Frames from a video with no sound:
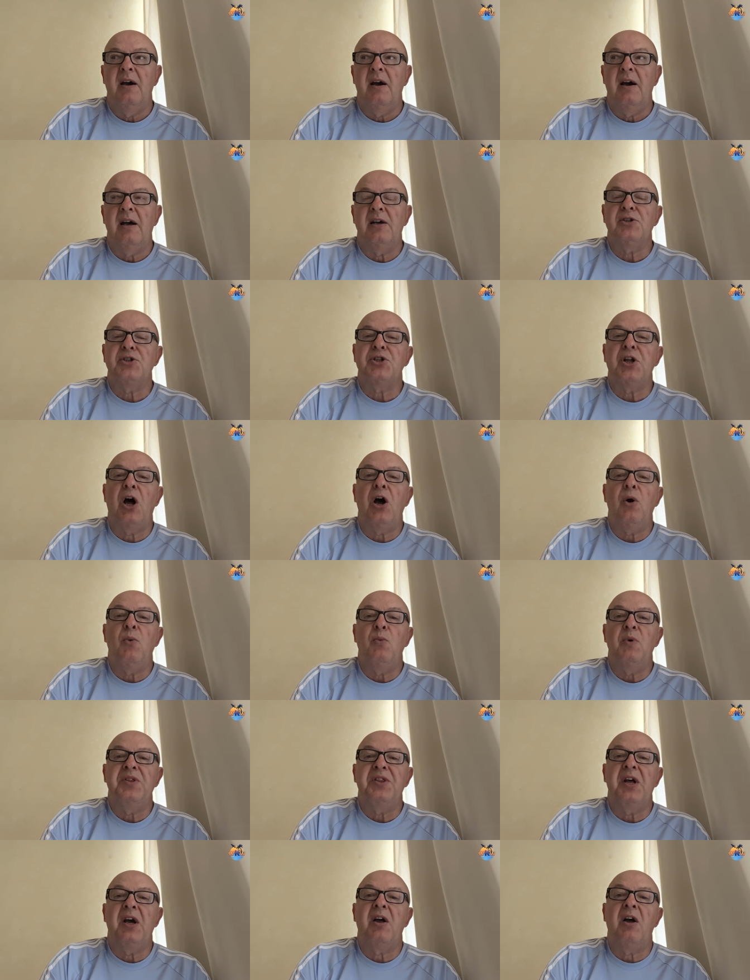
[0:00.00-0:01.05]
I'll start
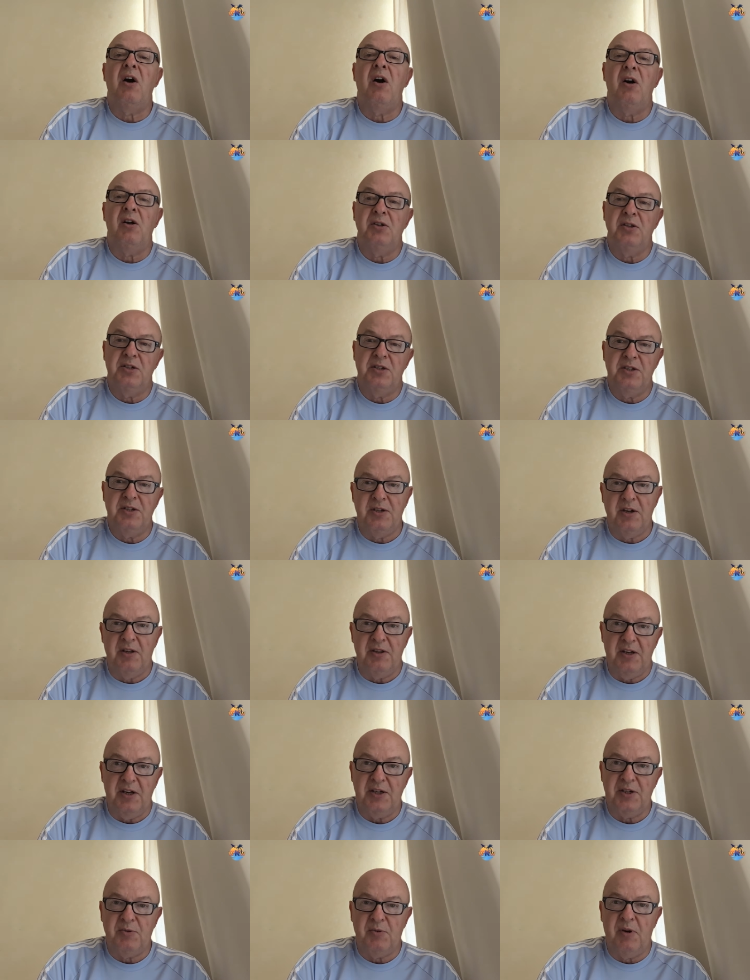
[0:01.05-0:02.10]
with the cons on
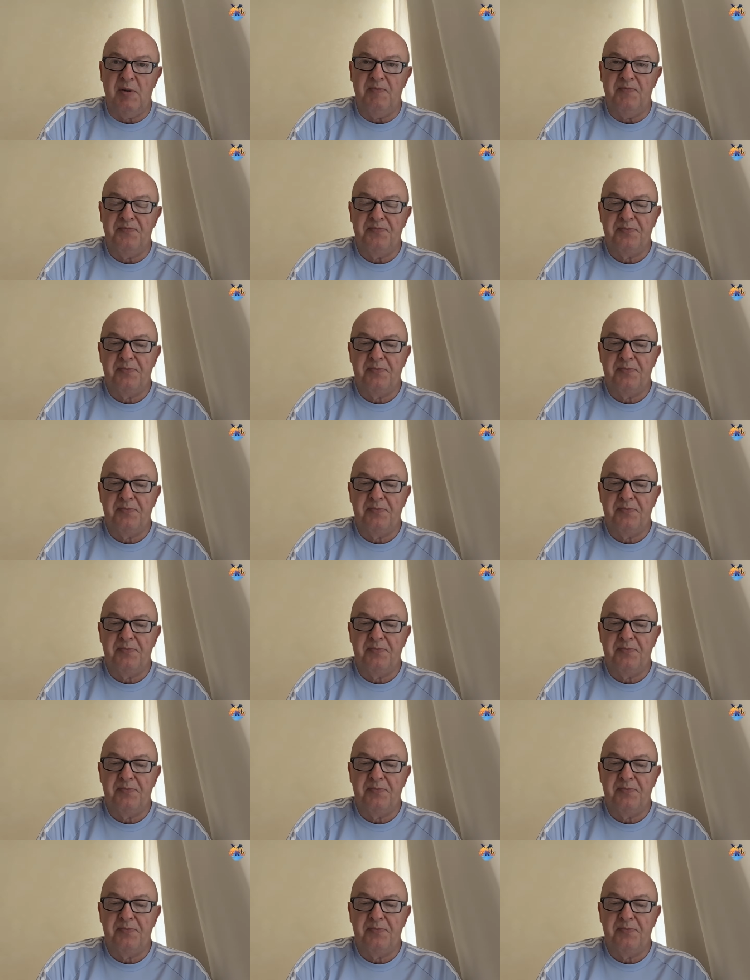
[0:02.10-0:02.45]
this one.